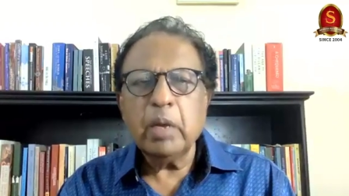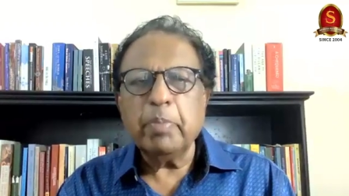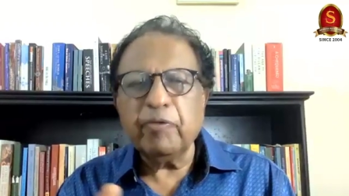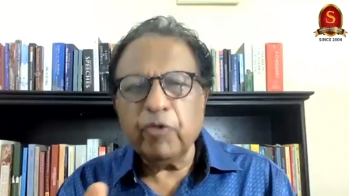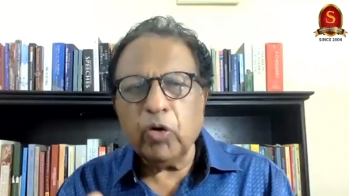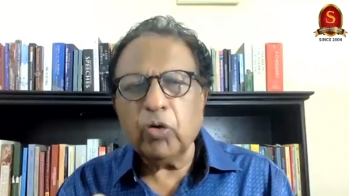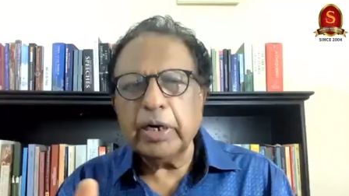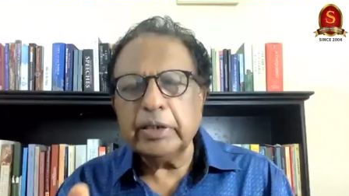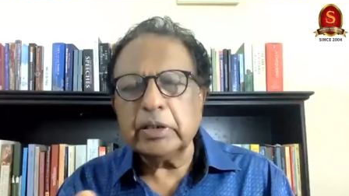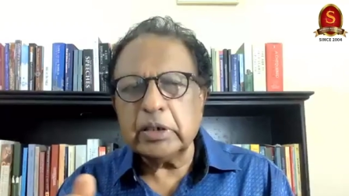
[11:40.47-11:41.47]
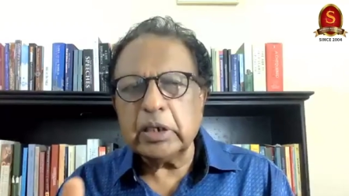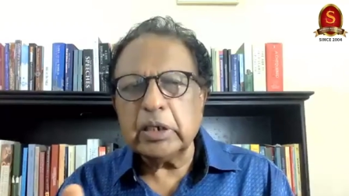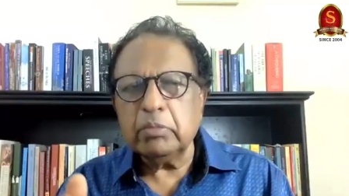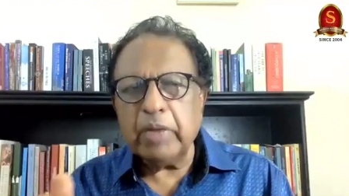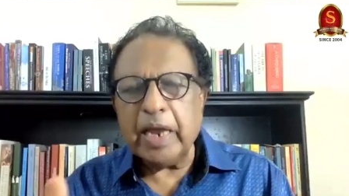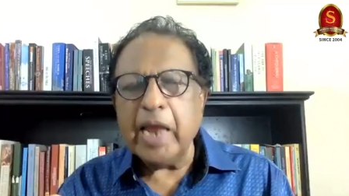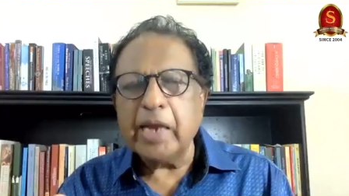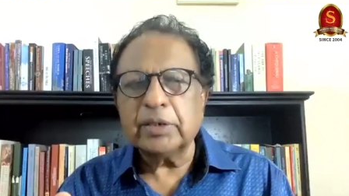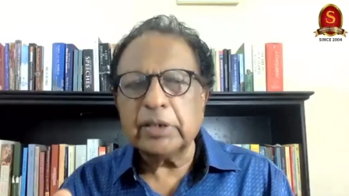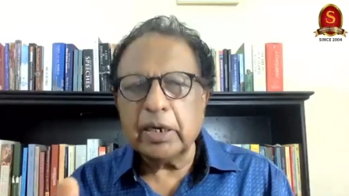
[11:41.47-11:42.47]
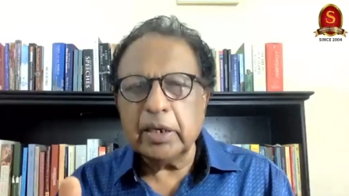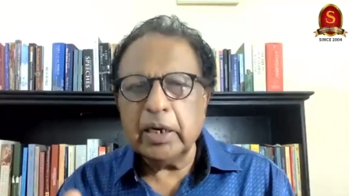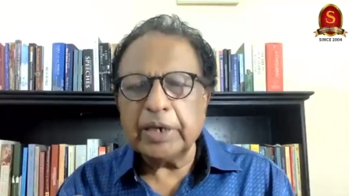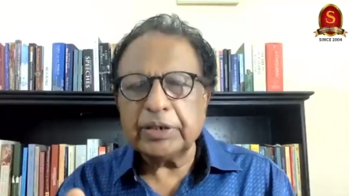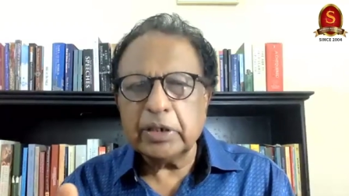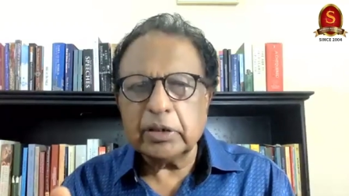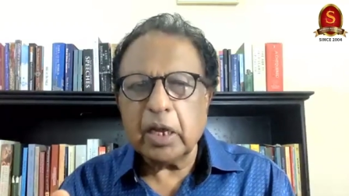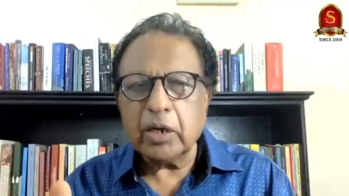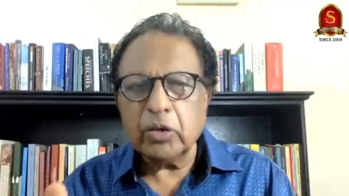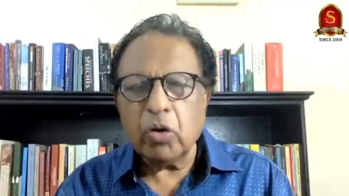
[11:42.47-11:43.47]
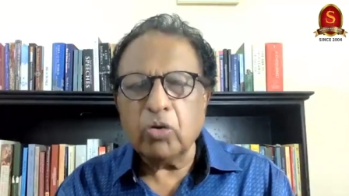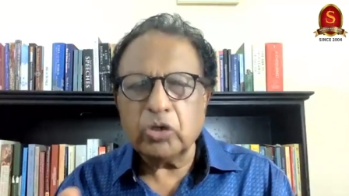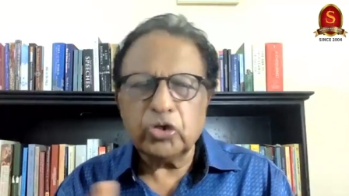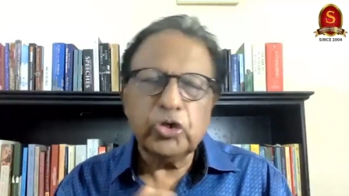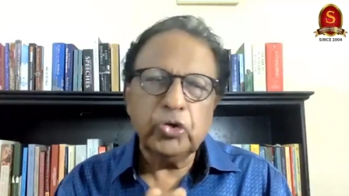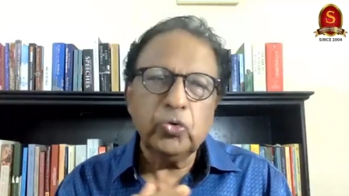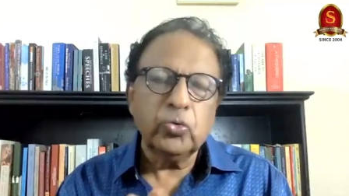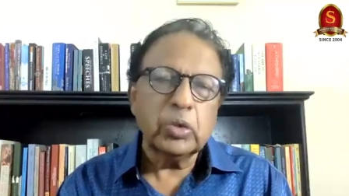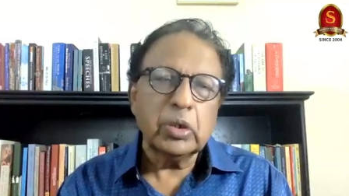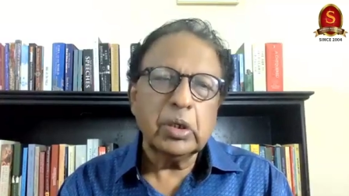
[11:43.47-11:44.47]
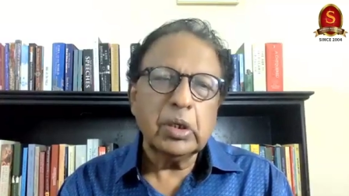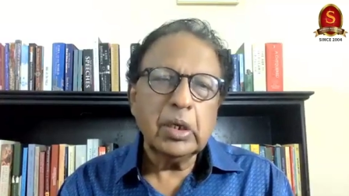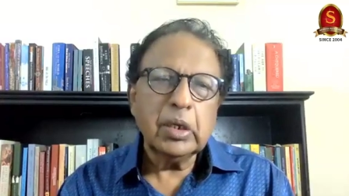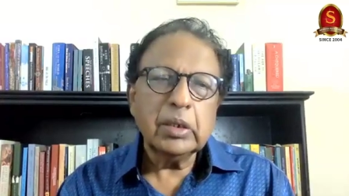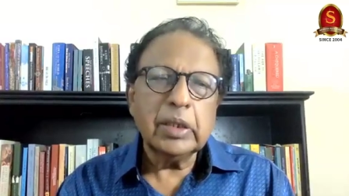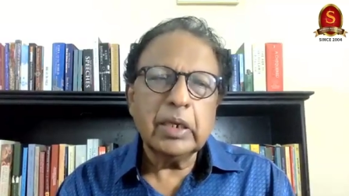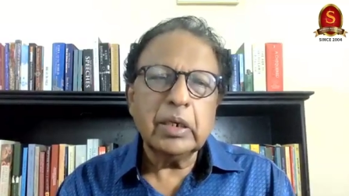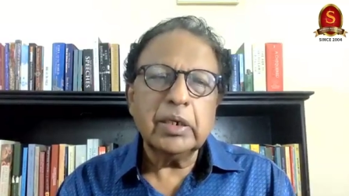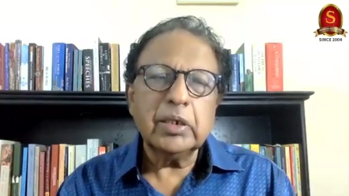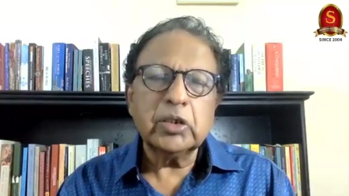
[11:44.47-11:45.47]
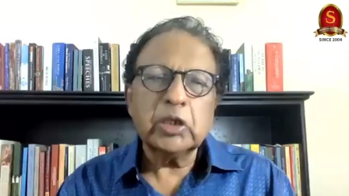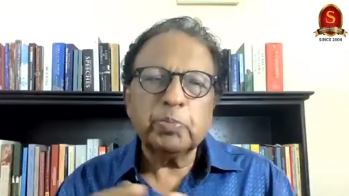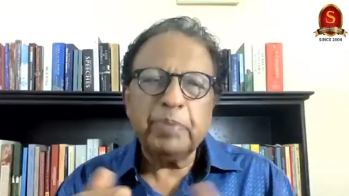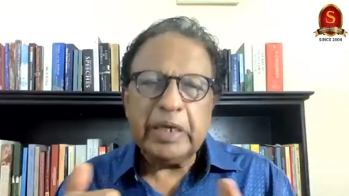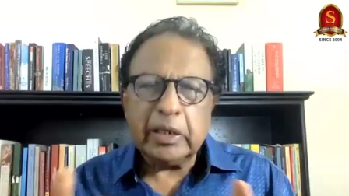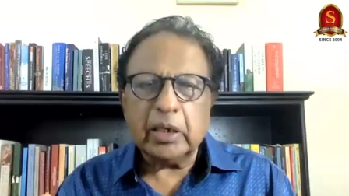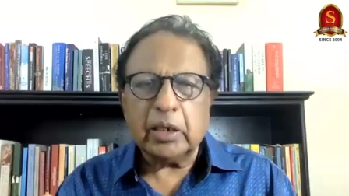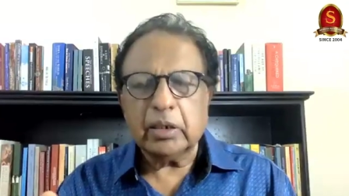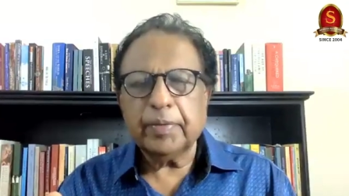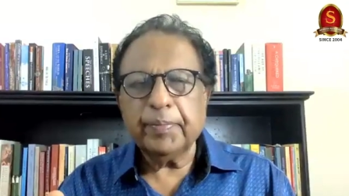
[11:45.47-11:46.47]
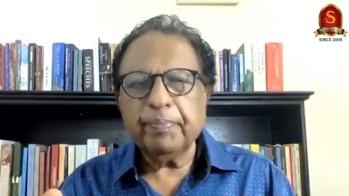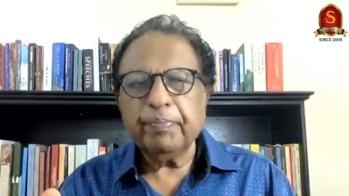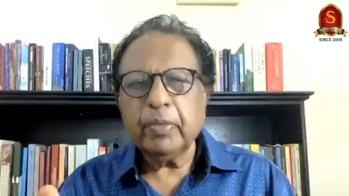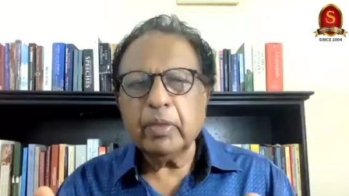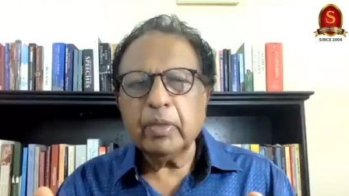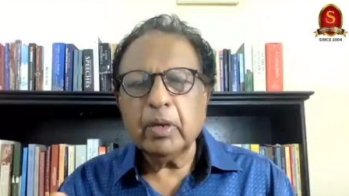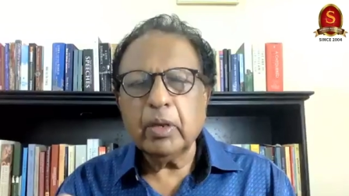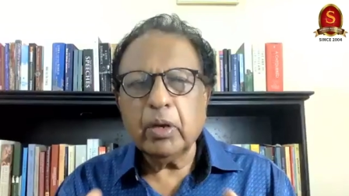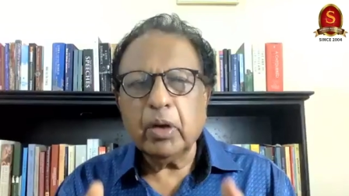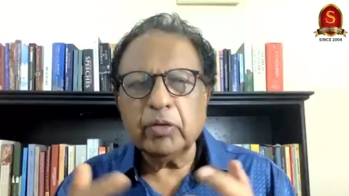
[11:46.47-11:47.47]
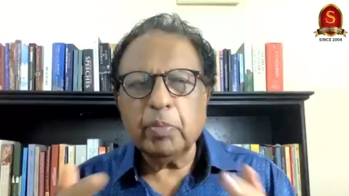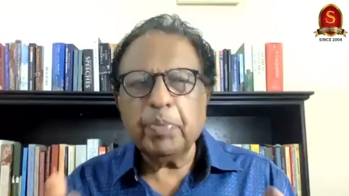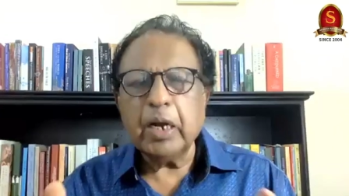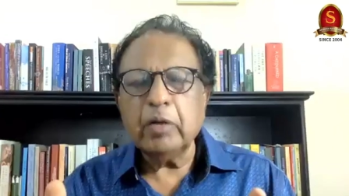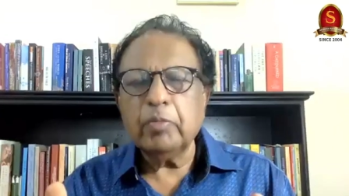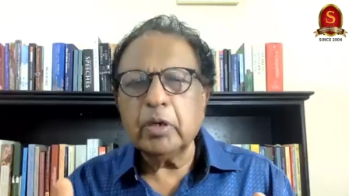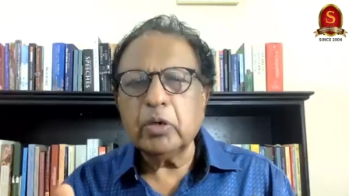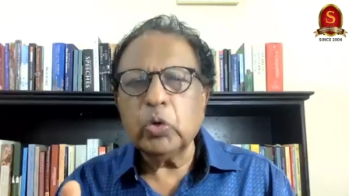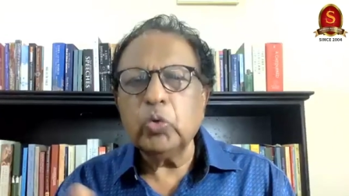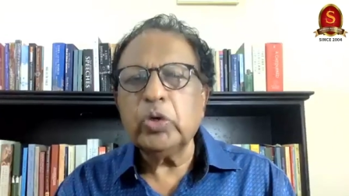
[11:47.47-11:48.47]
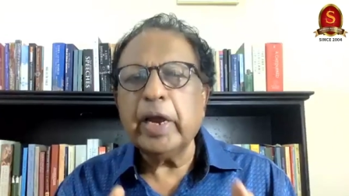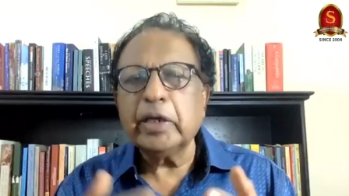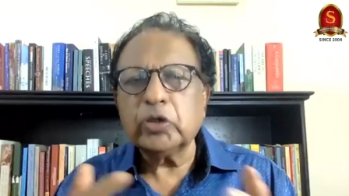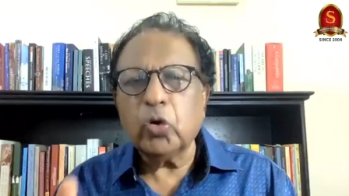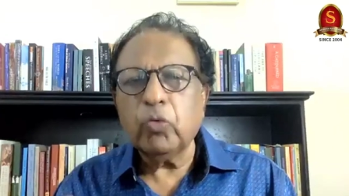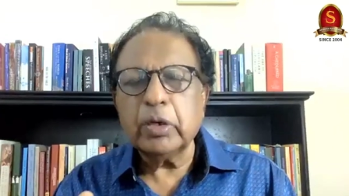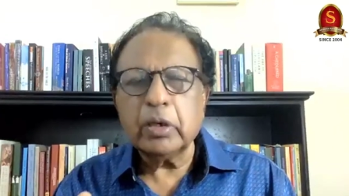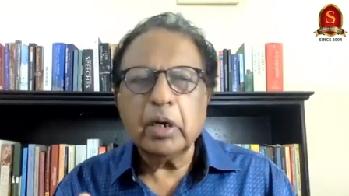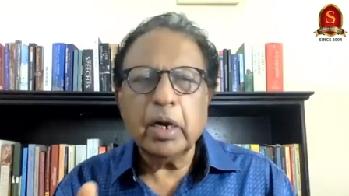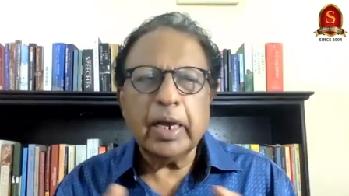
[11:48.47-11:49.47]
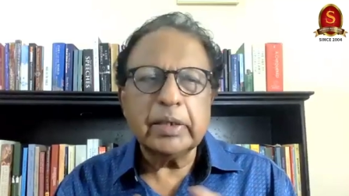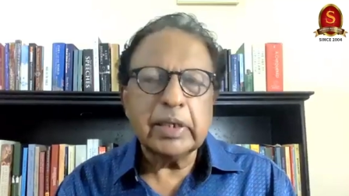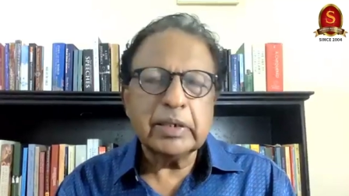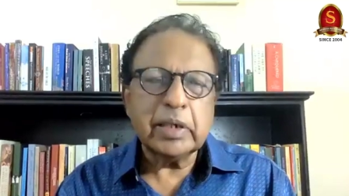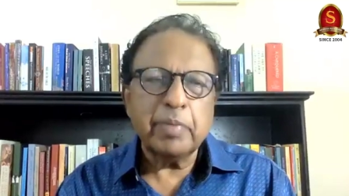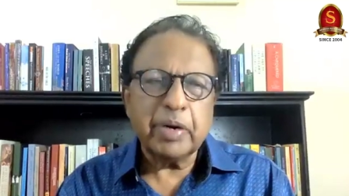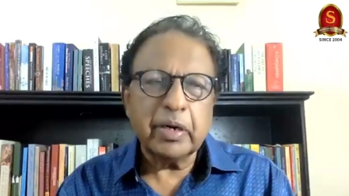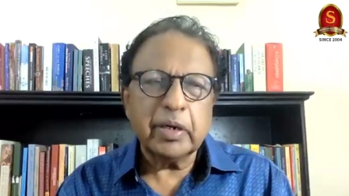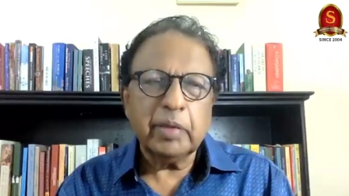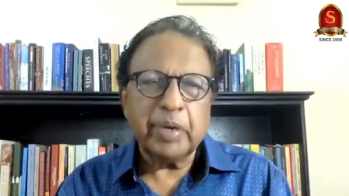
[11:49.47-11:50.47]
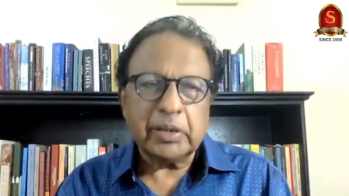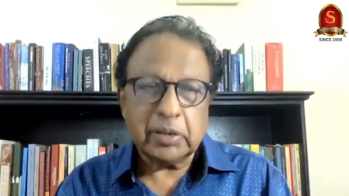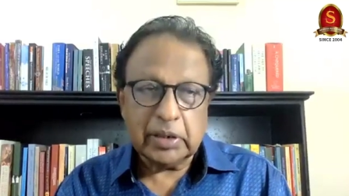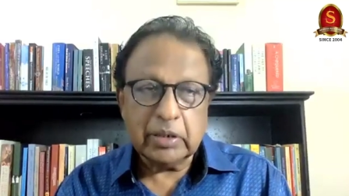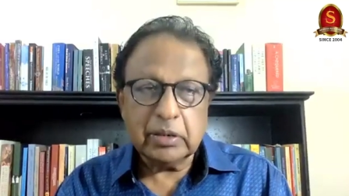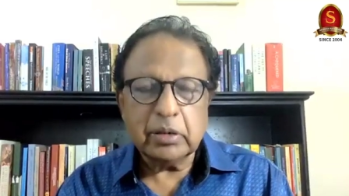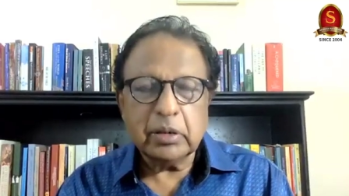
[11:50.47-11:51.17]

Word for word: before his term ends and the elections are not due, then it is a speaker of the parliament who takes over as a temporary president.